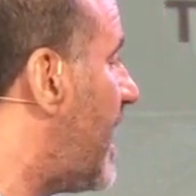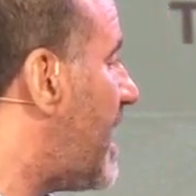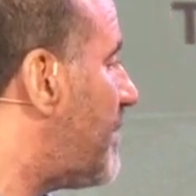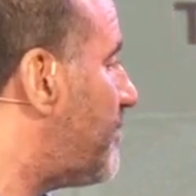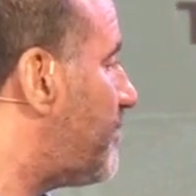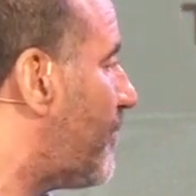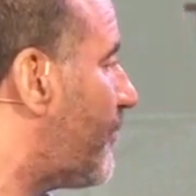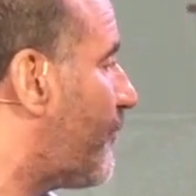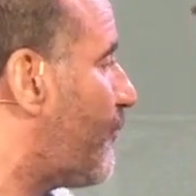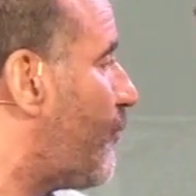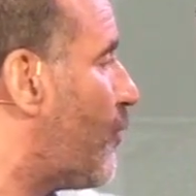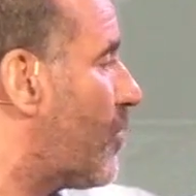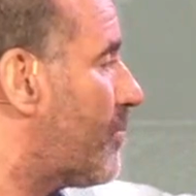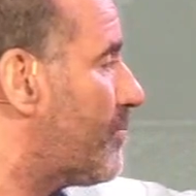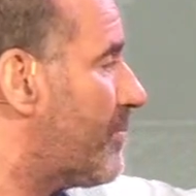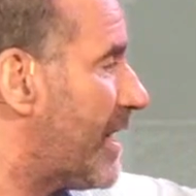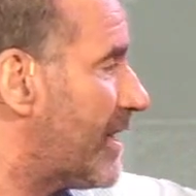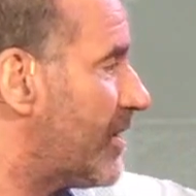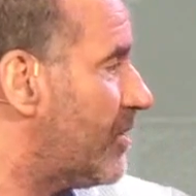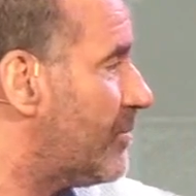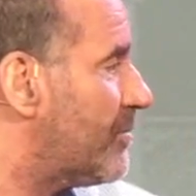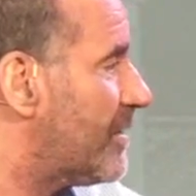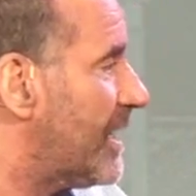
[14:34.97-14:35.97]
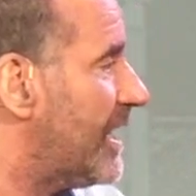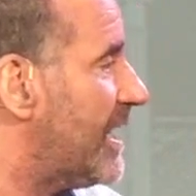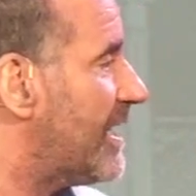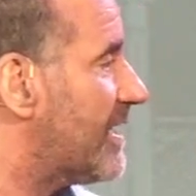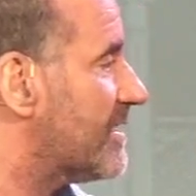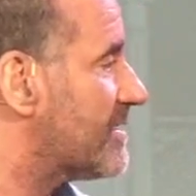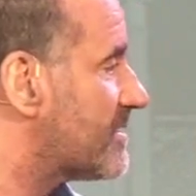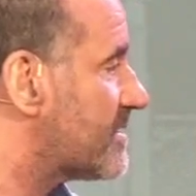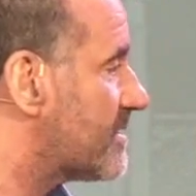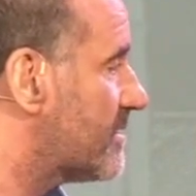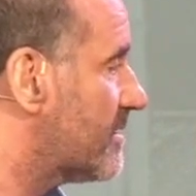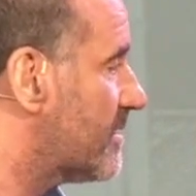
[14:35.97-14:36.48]
not performed by human
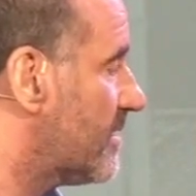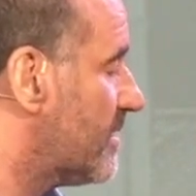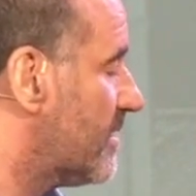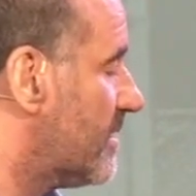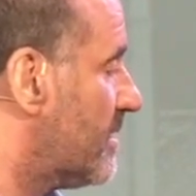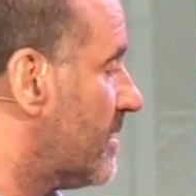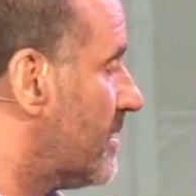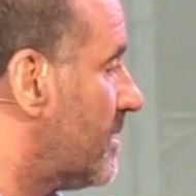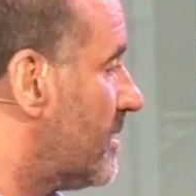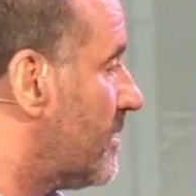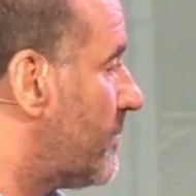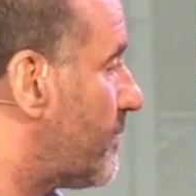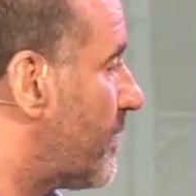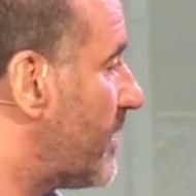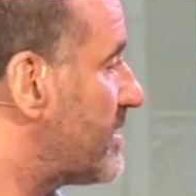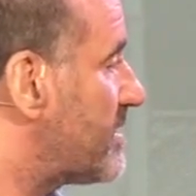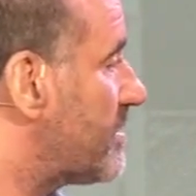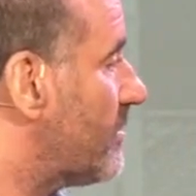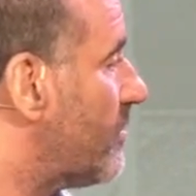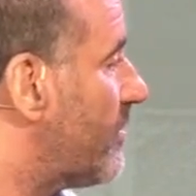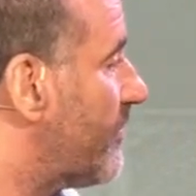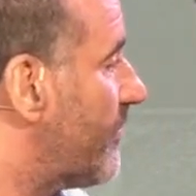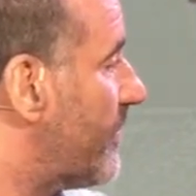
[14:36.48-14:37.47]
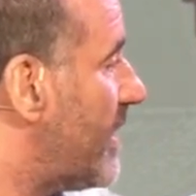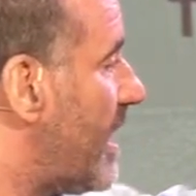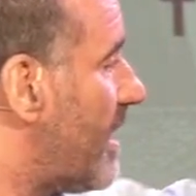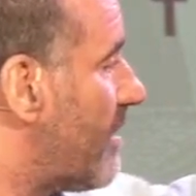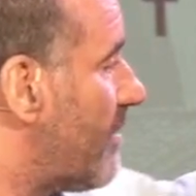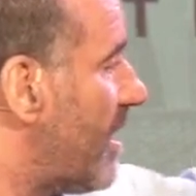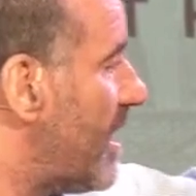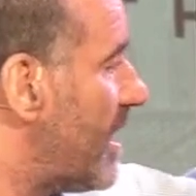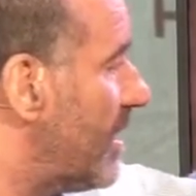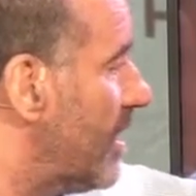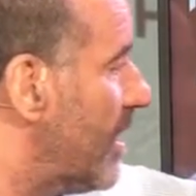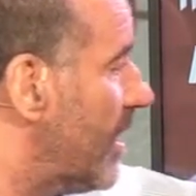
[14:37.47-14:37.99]
hands. Praise the Lord for that,
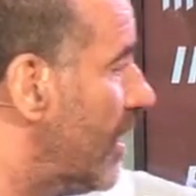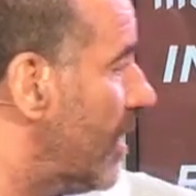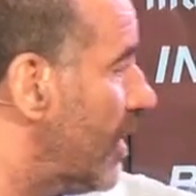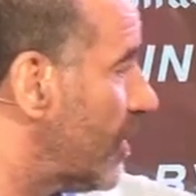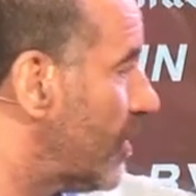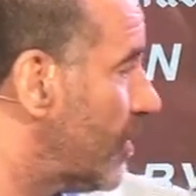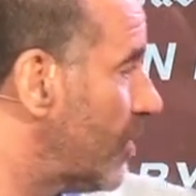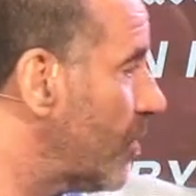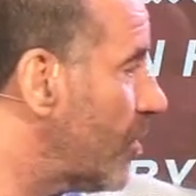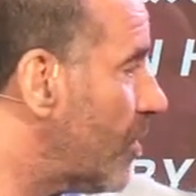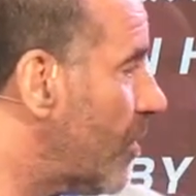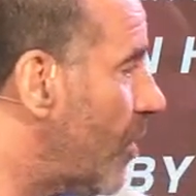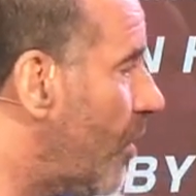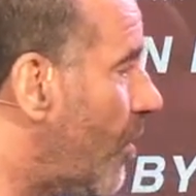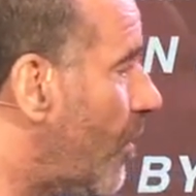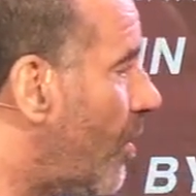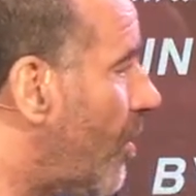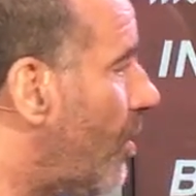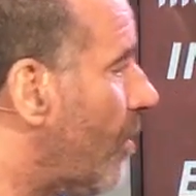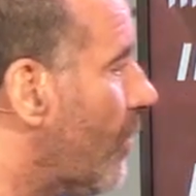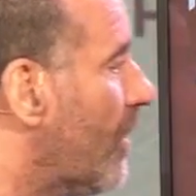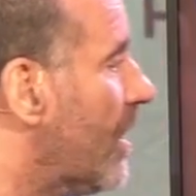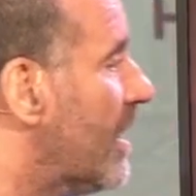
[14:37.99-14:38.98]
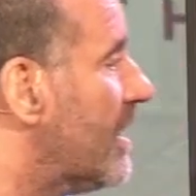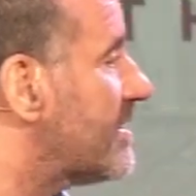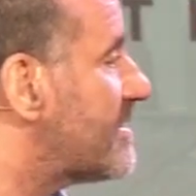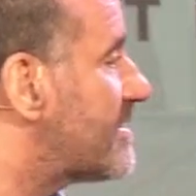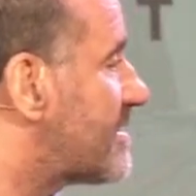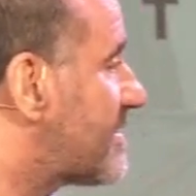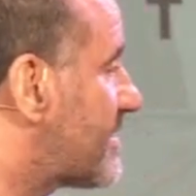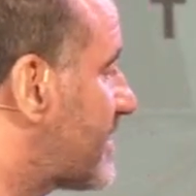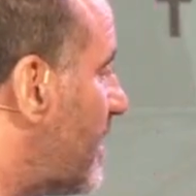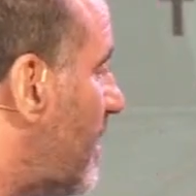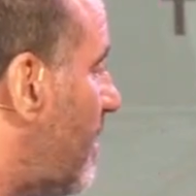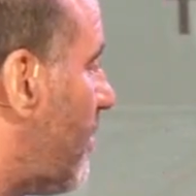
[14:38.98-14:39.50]
right? Your whole
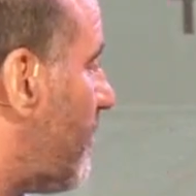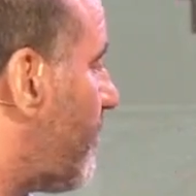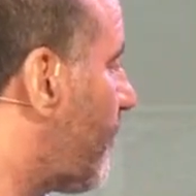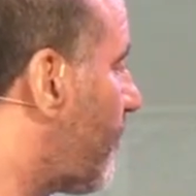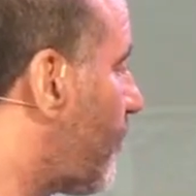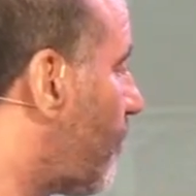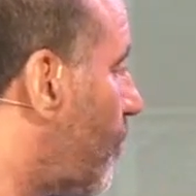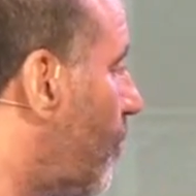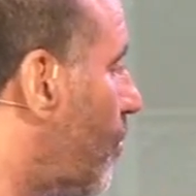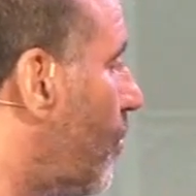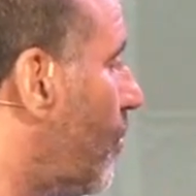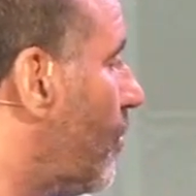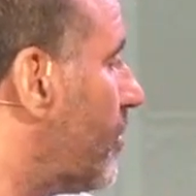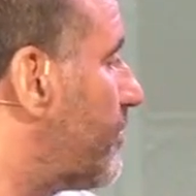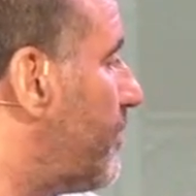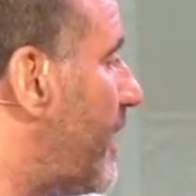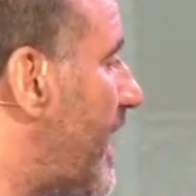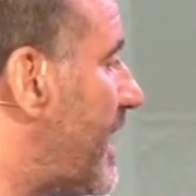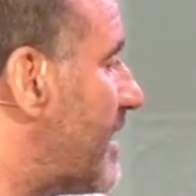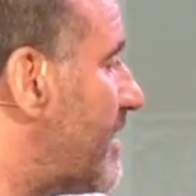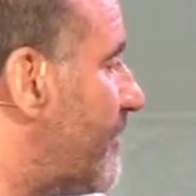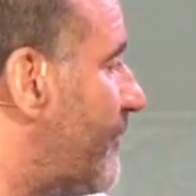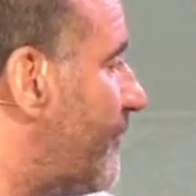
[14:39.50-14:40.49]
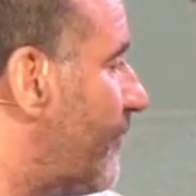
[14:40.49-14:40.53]
self ruled by the